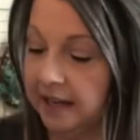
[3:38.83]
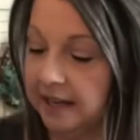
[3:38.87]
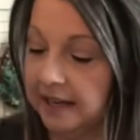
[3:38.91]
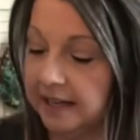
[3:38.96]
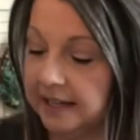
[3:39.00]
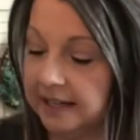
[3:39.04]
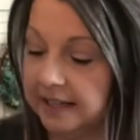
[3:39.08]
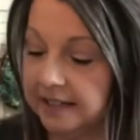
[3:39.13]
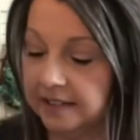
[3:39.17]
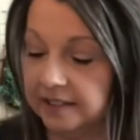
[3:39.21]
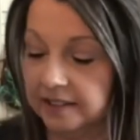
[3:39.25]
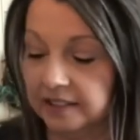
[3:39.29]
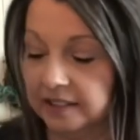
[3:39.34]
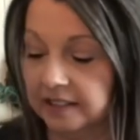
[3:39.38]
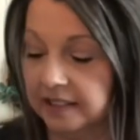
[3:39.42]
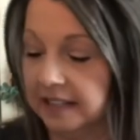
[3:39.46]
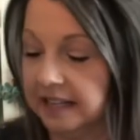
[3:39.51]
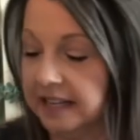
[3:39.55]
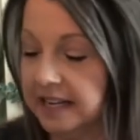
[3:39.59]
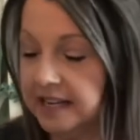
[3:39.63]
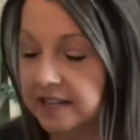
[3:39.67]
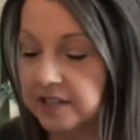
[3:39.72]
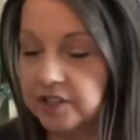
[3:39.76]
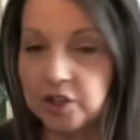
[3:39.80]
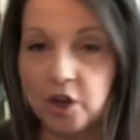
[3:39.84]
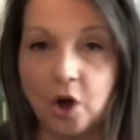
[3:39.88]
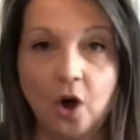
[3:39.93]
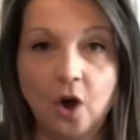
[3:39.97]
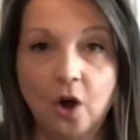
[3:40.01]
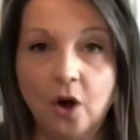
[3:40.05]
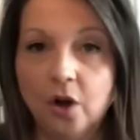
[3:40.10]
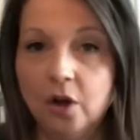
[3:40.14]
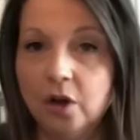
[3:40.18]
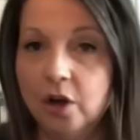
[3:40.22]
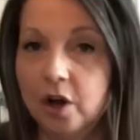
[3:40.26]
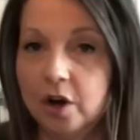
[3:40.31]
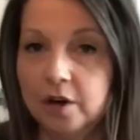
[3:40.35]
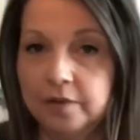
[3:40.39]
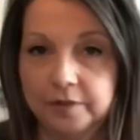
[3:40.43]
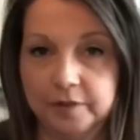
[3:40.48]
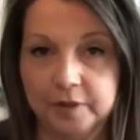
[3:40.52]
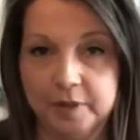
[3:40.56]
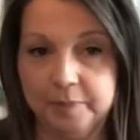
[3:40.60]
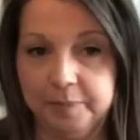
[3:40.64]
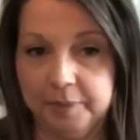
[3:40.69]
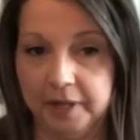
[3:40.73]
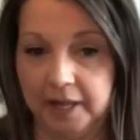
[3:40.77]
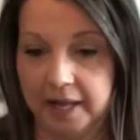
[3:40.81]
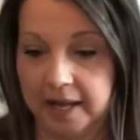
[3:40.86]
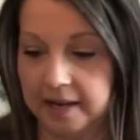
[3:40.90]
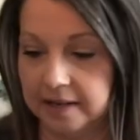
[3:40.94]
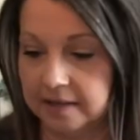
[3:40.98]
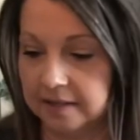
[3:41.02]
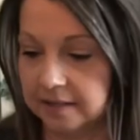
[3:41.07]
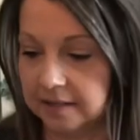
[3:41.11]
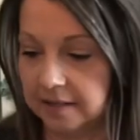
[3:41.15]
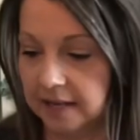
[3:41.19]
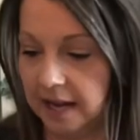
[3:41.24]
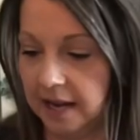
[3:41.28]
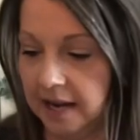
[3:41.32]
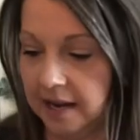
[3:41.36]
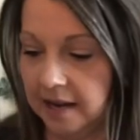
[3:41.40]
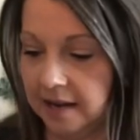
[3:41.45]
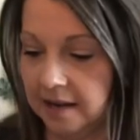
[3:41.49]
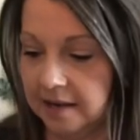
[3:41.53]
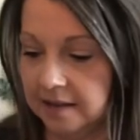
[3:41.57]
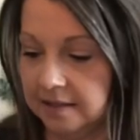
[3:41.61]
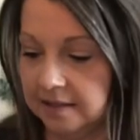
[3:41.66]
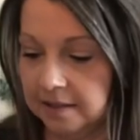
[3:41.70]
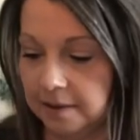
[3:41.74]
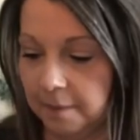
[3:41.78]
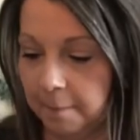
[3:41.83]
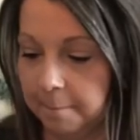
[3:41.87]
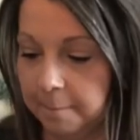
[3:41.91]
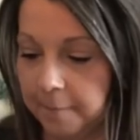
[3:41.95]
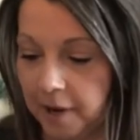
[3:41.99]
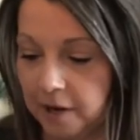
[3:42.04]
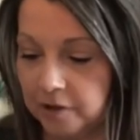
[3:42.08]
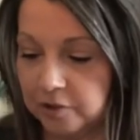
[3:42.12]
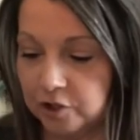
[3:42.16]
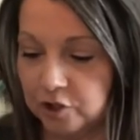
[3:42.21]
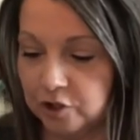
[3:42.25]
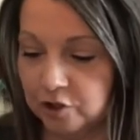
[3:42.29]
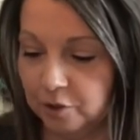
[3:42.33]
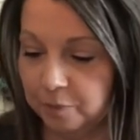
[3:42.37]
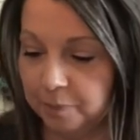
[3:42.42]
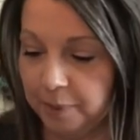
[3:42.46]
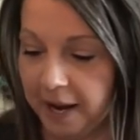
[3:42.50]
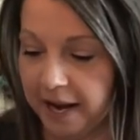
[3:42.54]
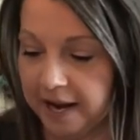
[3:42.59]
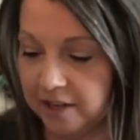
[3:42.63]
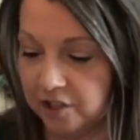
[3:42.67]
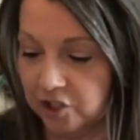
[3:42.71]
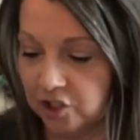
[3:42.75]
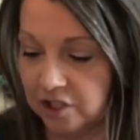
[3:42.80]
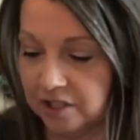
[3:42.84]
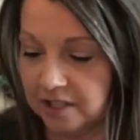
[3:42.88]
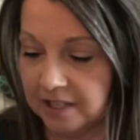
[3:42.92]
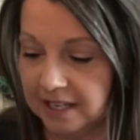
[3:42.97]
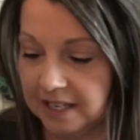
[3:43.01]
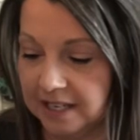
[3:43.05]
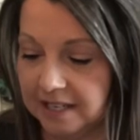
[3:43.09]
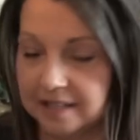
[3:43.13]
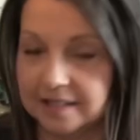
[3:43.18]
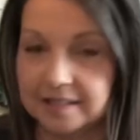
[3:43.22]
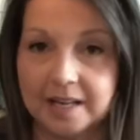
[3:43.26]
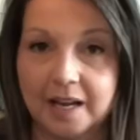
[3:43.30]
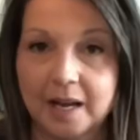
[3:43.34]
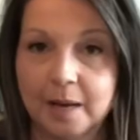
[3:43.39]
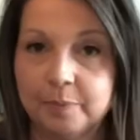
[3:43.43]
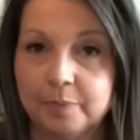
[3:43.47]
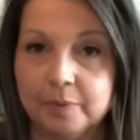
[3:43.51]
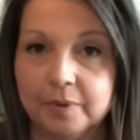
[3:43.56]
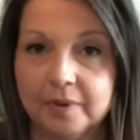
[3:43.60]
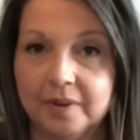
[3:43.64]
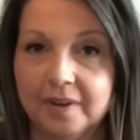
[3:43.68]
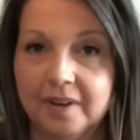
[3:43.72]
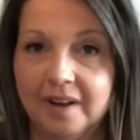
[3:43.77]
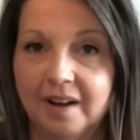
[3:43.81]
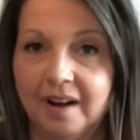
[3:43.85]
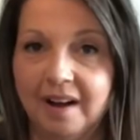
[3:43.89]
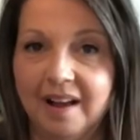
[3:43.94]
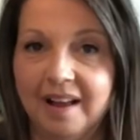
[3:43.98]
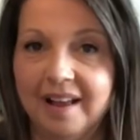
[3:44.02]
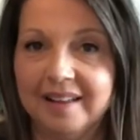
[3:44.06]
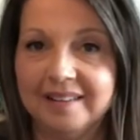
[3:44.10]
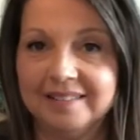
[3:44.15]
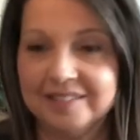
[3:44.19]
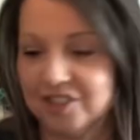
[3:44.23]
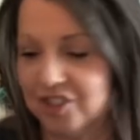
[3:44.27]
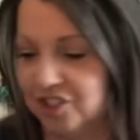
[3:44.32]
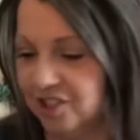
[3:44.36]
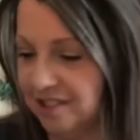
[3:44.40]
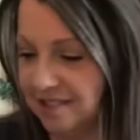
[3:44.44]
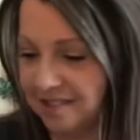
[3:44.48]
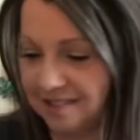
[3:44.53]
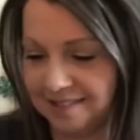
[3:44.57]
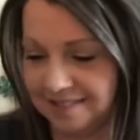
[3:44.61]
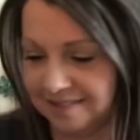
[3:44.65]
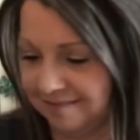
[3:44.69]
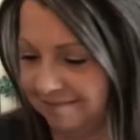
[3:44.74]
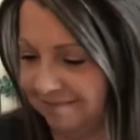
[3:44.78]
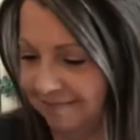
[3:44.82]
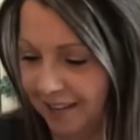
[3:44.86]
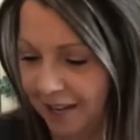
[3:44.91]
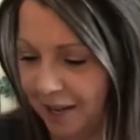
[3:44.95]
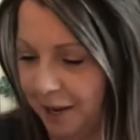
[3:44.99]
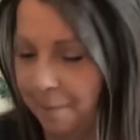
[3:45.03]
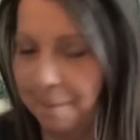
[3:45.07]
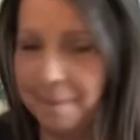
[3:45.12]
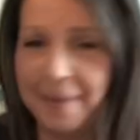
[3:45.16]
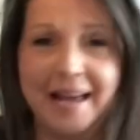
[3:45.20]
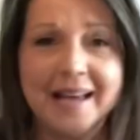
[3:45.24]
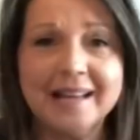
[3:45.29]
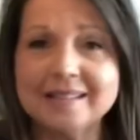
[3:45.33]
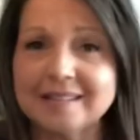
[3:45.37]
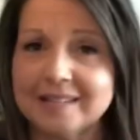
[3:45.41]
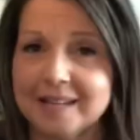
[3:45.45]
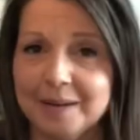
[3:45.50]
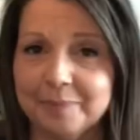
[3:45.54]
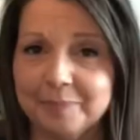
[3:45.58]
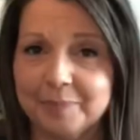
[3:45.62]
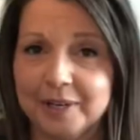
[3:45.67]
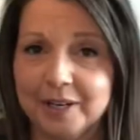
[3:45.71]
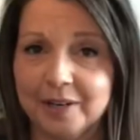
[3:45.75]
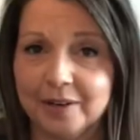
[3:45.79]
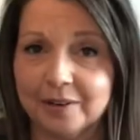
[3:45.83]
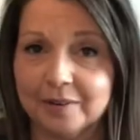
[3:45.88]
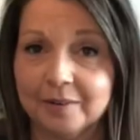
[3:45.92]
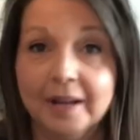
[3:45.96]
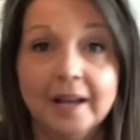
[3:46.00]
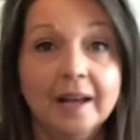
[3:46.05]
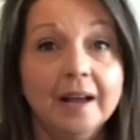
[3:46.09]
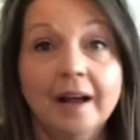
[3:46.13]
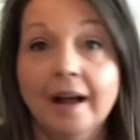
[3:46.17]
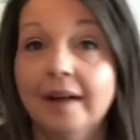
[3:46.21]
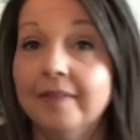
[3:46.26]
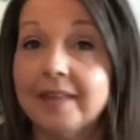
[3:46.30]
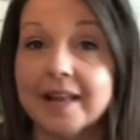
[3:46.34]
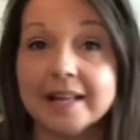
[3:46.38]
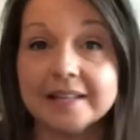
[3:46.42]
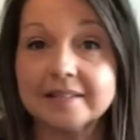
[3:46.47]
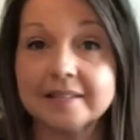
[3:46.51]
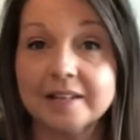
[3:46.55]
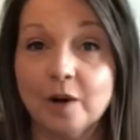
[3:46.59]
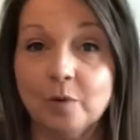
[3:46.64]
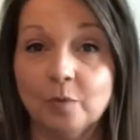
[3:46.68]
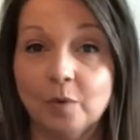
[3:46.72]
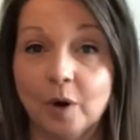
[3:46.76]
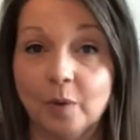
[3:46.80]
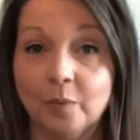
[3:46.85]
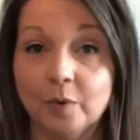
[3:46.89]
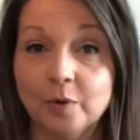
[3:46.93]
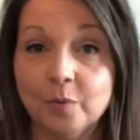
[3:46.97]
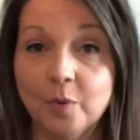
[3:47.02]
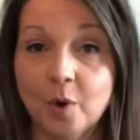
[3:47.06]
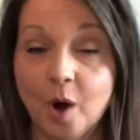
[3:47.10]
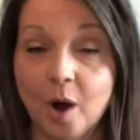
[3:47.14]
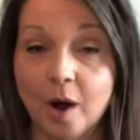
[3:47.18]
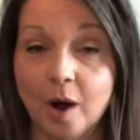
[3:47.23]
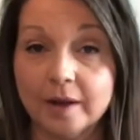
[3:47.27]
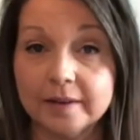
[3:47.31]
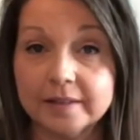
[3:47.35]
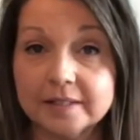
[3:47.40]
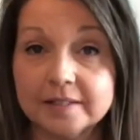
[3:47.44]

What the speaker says: It leaks all over the place, and most of your paint just ends up just a mess up here. And that's not what we want.